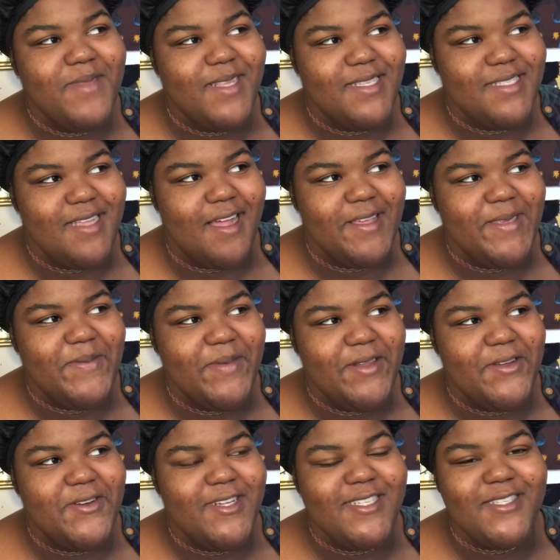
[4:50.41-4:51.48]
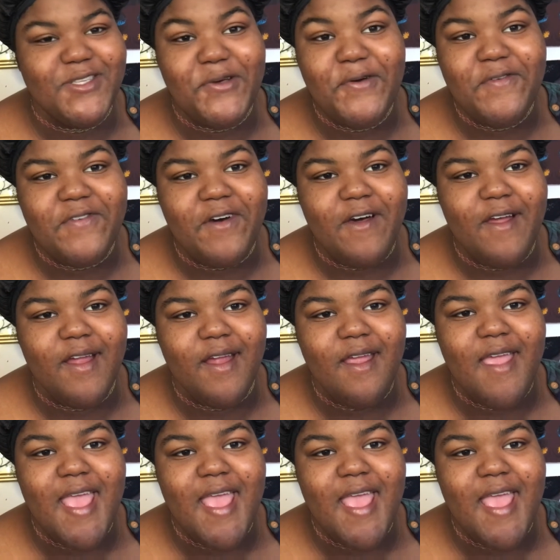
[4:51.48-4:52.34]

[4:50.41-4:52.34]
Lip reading: this documentary so far,